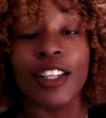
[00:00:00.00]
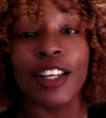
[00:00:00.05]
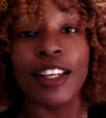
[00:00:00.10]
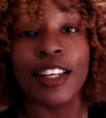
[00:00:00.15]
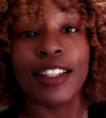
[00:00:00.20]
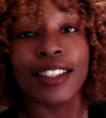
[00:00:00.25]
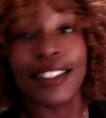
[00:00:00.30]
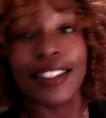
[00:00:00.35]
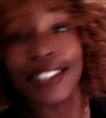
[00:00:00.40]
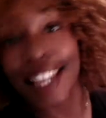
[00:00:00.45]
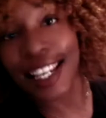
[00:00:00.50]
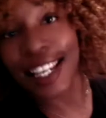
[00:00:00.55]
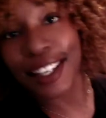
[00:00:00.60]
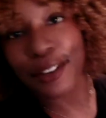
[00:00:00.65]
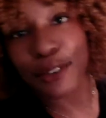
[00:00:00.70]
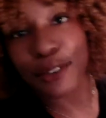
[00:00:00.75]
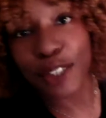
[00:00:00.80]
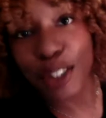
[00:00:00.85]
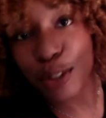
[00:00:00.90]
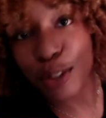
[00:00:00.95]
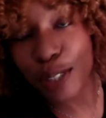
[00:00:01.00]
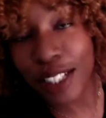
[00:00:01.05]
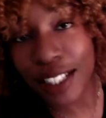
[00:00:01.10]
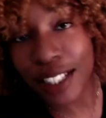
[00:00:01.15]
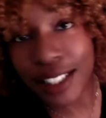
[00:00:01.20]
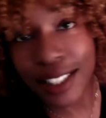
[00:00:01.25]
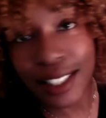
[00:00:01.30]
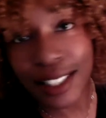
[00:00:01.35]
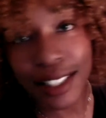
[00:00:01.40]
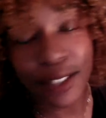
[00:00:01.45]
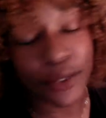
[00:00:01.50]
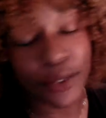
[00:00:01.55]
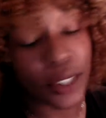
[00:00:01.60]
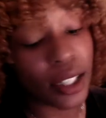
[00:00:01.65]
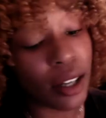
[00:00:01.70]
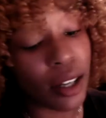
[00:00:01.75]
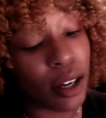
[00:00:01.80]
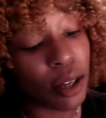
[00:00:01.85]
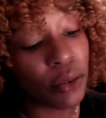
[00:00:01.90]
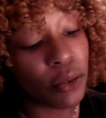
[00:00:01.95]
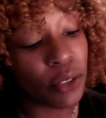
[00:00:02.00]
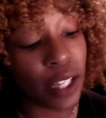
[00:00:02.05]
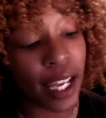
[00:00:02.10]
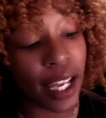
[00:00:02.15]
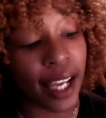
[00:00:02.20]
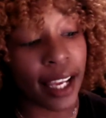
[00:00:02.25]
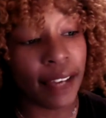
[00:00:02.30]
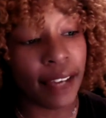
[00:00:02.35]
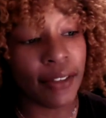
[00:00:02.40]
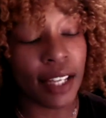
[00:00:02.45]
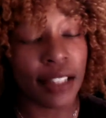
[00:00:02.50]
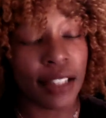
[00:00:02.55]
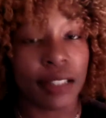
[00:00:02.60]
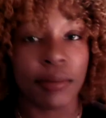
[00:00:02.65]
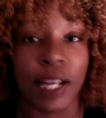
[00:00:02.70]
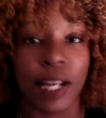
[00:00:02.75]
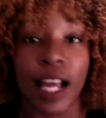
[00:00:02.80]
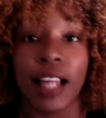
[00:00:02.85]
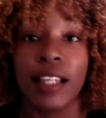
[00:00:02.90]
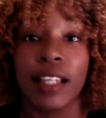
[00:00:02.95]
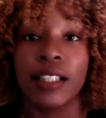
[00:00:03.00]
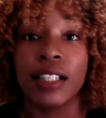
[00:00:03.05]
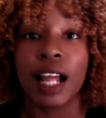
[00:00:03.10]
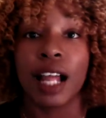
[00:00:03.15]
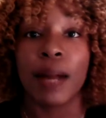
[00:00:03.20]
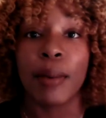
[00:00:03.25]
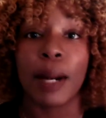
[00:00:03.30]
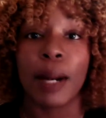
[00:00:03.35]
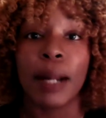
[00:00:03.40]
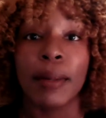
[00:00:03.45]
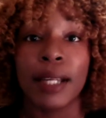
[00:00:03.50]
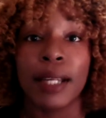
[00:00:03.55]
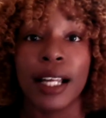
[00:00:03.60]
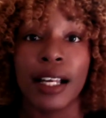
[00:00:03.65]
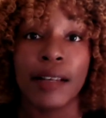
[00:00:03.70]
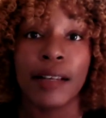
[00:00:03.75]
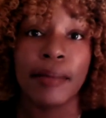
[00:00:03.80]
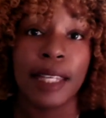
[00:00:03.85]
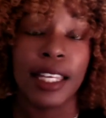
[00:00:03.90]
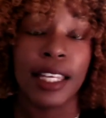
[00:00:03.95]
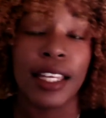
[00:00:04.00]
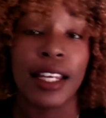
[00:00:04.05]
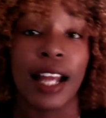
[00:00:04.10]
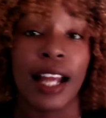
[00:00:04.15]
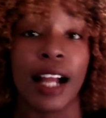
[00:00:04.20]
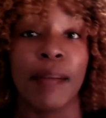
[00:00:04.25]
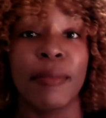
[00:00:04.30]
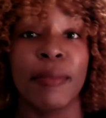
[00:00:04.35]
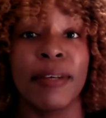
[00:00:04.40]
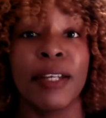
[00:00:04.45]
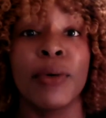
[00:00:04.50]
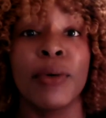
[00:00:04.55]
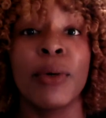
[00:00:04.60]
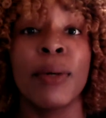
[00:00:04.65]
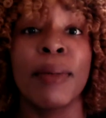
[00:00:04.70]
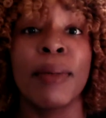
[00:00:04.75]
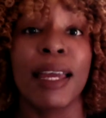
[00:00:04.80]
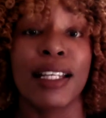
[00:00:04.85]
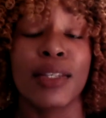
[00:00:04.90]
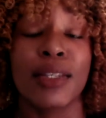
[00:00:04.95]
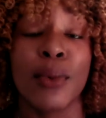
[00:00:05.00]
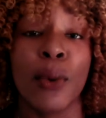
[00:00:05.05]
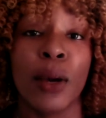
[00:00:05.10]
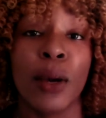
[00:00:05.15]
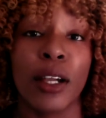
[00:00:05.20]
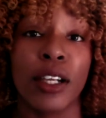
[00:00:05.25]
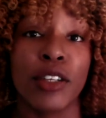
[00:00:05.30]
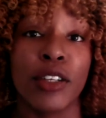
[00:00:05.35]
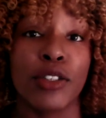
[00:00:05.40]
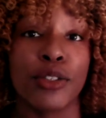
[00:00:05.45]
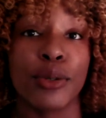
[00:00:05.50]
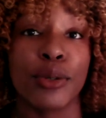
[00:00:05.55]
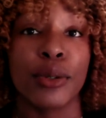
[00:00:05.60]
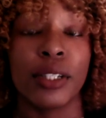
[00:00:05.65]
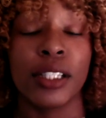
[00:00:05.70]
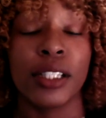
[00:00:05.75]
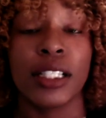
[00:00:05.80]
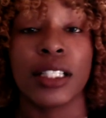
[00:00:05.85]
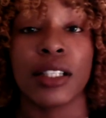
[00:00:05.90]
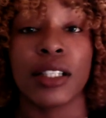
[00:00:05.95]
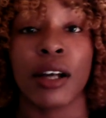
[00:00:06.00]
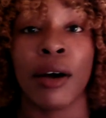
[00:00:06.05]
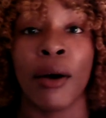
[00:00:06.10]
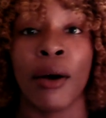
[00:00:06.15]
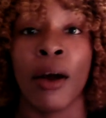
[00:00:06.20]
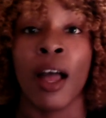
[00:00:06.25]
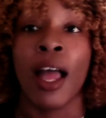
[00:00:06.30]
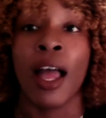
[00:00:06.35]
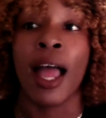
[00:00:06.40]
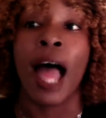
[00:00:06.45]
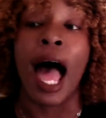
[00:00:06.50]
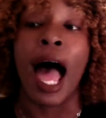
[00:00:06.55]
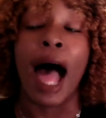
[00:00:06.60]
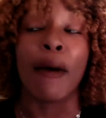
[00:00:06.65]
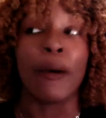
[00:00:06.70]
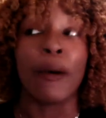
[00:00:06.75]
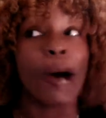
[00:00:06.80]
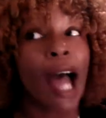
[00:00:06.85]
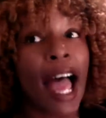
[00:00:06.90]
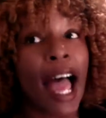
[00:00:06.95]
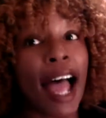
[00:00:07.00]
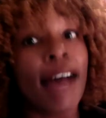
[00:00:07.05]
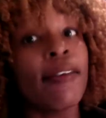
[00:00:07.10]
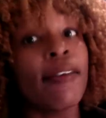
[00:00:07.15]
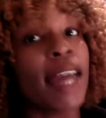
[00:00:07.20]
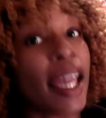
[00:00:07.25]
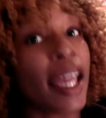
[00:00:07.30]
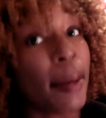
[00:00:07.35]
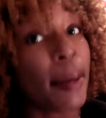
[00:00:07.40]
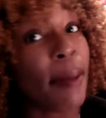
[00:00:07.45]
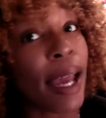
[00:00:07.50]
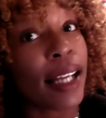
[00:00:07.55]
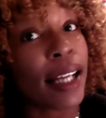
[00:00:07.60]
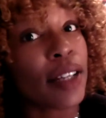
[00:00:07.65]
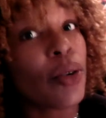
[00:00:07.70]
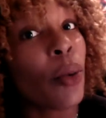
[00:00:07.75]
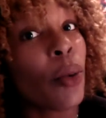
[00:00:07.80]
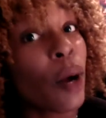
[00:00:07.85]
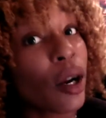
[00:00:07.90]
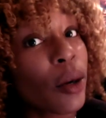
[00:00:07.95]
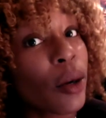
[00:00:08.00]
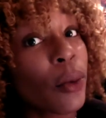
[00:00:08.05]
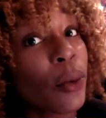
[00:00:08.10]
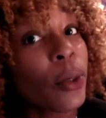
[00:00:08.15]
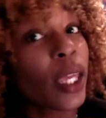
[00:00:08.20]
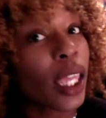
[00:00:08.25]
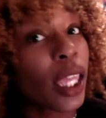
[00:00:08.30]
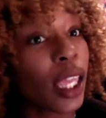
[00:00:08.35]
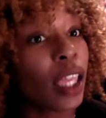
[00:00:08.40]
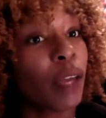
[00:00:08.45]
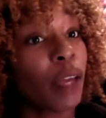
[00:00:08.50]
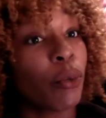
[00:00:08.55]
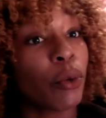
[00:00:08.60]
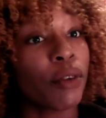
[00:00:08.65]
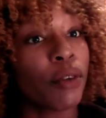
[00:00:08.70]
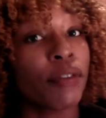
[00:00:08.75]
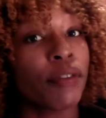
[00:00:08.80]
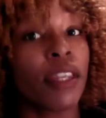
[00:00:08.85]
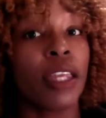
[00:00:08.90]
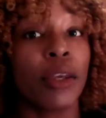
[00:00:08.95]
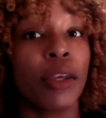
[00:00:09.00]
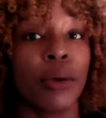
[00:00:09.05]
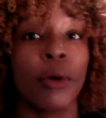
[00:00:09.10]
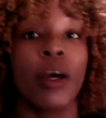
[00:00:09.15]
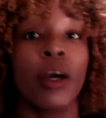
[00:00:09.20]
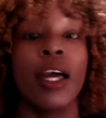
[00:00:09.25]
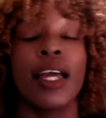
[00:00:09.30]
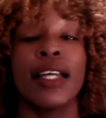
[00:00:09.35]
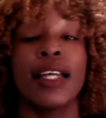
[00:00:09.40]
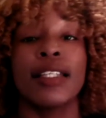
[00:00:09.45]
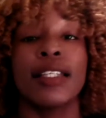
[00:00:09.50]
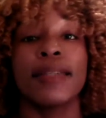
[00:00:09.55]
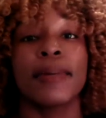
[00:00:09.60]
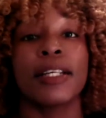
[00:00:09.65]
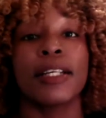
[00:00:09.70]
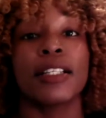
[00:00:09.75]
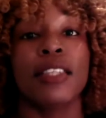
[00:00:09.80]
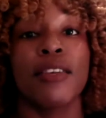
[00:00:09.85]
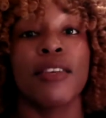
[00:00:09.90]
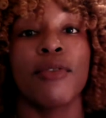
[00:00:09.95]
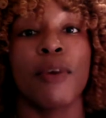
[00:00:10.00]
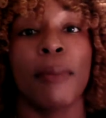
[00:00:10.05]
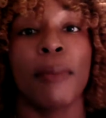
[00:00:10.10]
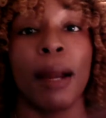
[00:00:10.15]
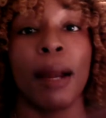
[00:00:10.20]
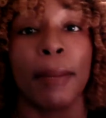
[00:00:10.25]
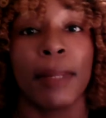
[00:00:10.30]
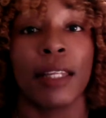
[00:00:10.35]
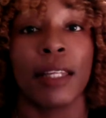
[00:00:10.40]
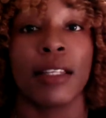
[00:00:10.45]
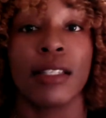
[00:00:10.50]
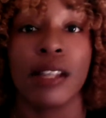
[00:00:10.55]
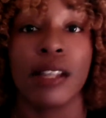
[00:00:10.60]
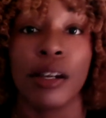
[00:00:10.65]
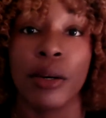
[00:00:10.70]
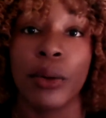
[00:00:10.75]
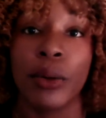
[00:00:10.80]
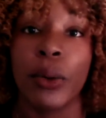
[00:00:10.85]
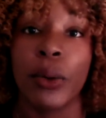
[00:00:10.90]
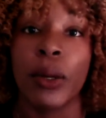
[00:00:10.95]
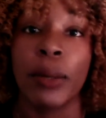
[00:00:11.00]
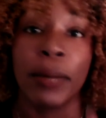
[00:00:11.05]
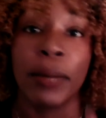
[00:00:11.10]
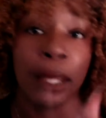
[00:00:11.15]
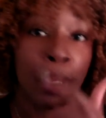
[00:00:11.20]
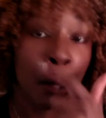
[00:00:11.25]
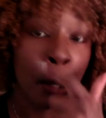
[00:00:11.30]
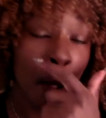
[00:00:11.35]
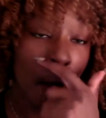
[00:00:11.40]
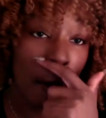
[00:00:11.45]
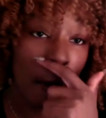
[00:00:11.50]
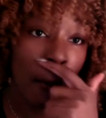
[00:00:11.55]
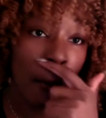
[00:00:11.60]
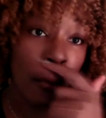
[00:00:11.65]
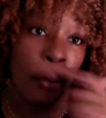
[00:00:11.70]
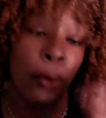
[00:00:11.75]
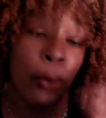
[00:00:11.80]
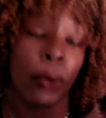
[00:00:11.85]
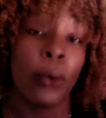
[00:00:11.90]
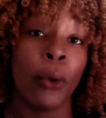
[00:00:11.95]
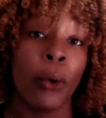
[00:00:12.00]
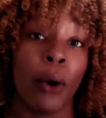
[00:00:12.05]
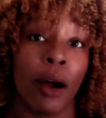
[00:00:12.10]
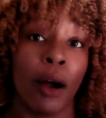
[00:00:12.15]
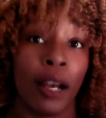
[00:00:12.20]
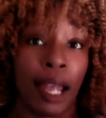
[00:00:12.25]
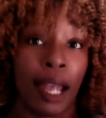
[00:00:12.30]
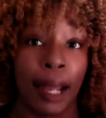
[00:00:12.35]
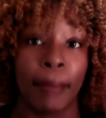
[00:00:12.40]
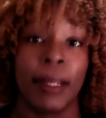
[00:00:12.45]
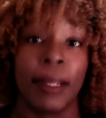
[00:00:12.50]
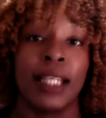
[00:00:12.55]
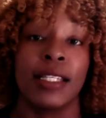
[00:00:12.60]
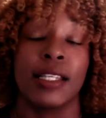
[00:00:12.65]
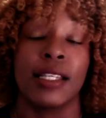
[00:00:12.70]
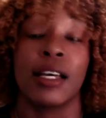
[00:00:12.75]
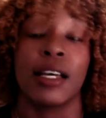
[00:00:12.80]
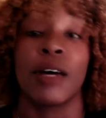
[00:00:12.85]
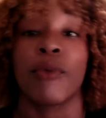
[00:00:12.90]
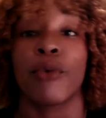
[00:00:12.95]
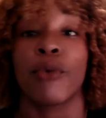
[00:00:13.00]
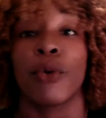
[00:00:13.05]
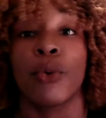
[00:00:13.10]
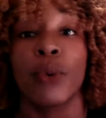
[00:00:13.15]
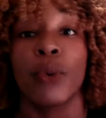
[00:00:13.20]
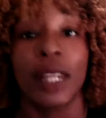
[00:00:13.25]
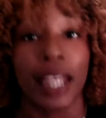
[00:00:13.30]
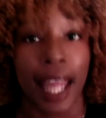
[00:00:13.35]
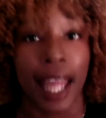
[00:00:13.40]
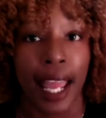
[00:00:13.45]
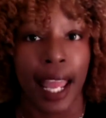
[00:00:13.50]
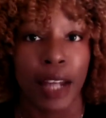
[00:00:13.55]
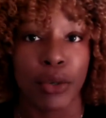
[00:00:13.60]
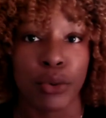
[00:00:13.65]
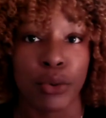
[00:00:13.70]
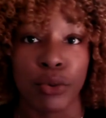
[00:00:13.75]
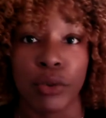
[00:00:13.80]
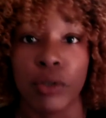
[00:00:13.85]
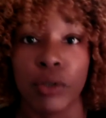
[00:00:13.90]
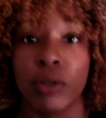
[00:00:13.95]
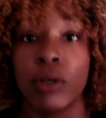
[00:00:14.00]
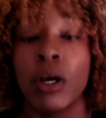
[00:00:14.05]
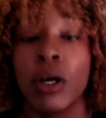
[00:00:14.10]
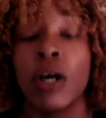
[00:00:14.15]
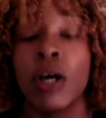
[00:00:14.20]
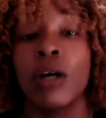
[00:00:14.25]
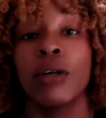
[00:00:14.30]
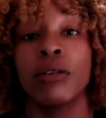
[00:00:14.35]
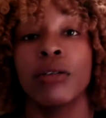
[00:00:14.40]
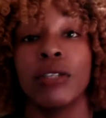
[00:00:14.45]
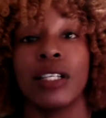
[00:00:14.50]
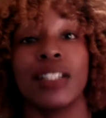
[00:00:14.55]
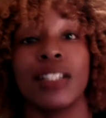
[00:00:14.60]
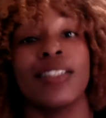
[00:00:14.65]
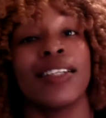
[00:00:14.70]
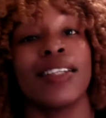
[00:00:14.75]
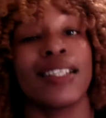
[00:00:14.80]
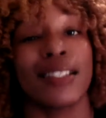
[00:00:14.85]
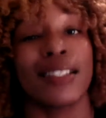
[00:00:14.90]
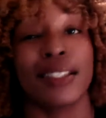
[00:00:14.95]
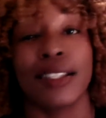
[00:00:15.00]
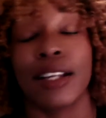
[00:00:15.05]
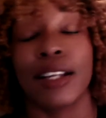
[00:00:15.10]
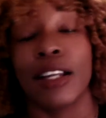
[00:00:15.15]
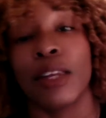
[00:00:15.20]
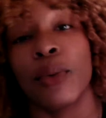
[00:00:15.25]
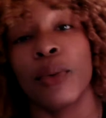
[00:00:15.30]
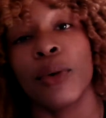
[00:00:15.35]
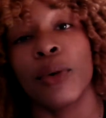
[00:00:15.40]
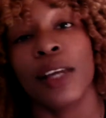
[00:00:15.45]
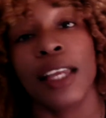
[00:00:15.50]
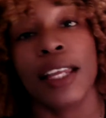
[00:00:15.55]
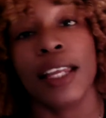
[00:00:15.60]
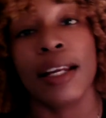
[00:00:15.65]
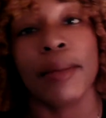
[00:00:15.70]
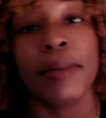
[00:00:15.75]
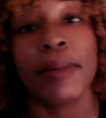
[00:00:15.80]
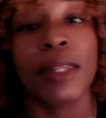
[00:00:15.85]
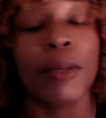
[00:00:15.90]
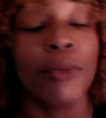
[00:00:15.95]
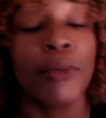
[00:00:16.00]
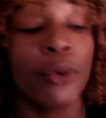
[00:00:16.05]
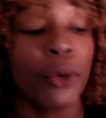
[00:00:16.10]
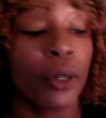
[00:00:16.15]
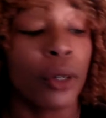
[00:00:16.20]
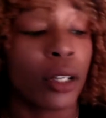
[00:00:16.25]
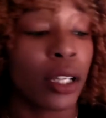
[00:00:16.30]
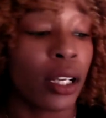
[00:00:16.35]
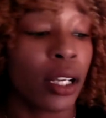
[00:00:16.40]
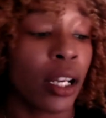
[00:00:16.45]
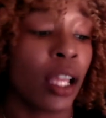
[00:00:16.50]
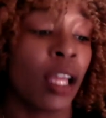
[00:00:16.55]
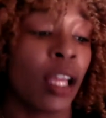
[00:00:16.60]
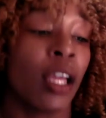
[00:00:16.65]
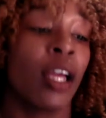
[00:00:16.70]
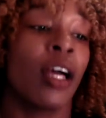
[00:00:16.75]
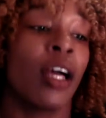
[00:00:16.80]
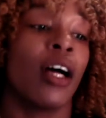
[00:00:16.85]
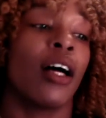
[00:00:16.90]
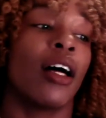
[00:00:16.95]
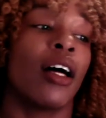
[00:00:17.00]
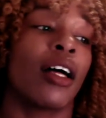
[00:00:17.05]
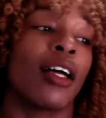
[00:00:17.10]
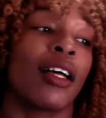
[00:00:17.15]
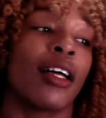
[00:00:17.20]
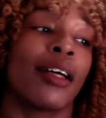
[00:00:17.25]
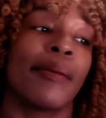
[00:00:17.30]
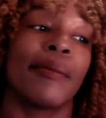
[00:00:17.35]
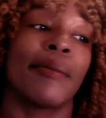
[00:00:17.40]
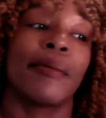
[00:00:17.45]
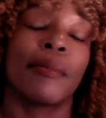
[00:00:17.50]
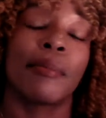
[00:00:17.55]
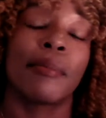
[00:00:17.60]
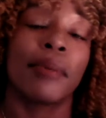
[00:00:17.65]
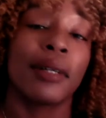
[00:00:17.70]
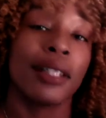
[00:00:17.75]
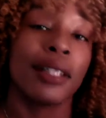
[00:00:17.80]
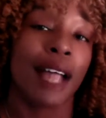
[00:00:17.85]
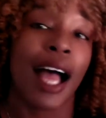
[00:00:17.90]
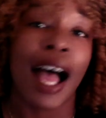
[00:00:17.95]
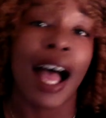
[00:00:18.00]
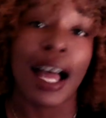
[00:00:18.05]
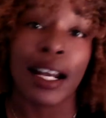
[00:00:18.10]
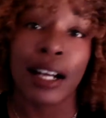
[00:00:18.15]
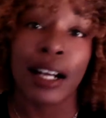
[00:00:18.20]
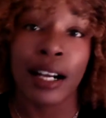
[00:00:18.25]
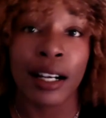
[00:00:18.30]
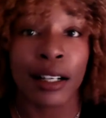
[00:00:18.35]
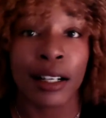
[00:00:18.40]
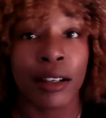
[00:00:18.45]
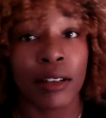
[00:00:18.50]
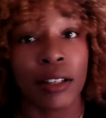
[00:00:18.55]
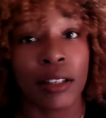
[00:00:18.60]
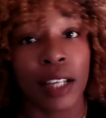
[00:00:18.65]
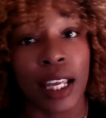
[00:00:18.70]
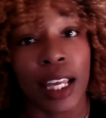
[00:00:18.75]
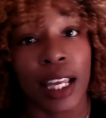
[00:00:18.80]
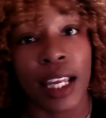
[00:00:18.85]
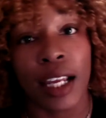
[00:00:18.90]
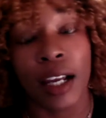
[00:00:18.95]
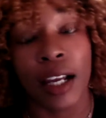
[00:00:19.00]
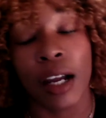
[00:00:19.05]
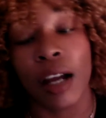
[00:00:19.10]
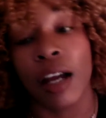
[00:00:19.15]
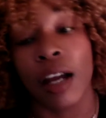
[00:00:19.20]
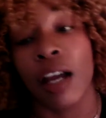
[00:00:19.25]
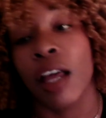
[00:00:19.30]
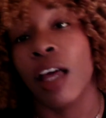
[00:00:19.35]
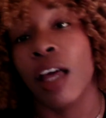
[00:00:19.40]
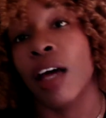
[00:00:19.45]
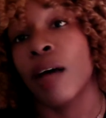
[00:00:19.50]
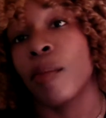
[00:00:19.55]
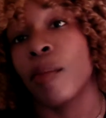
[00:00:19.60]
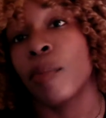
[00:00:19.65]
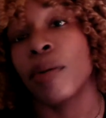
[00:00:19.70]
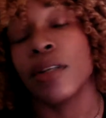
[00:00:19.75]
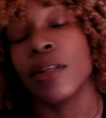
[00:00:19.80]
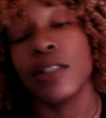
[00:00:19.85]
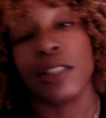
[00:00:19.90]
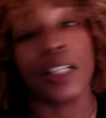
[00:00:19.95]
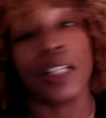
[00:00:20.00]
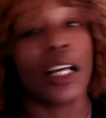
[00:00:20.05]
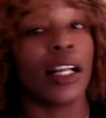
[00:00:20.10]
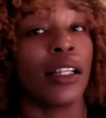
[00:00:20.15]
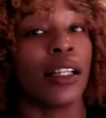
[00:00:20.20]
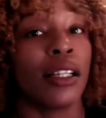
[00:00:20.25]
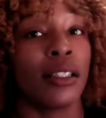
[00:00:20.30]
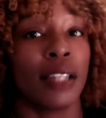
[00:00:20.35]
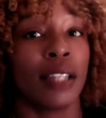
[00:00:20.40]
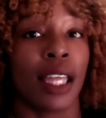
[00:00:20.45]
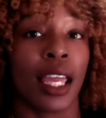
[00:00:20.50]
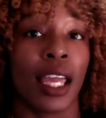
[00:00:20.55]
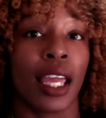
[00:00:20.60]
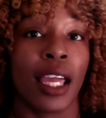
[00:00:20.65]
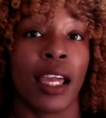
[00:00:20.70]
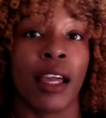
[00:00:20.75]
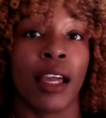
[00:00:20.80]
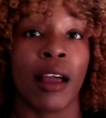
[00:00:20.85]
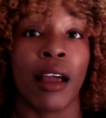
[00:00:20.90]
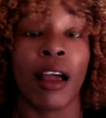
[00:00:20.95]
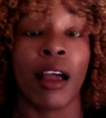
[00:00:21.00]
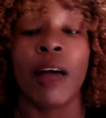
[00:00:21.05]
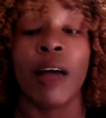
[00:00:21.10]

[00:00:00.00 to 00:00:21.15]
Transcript: So thank you for tuning into this video. Hopefully I gave y'all some knowledge. I'll probably come in. I'm be going back to work here shortly, so I will have a back to work wig review, especially for my military women who are like myself, who went natural, who doesn't necessarily want to get up in the morning, put hot iron on their hair, put gel on their hair.